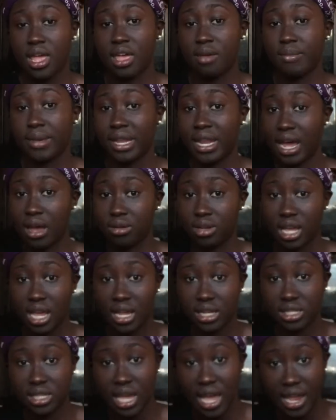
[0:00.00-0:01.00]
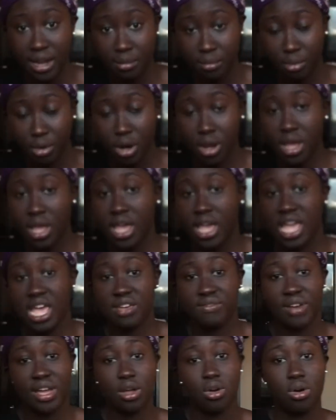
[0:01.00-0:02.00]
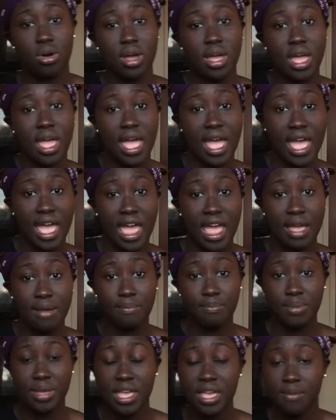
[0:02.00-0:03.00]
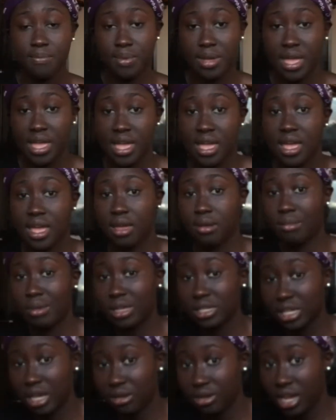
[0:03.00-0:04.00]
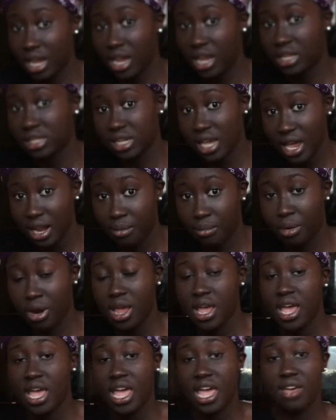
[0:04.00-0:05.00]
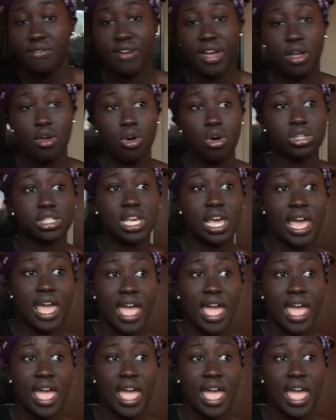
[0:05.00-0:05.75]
it meant I would get into Edinburgh. If I got A B B, it means I would get into Edinburgh. If I got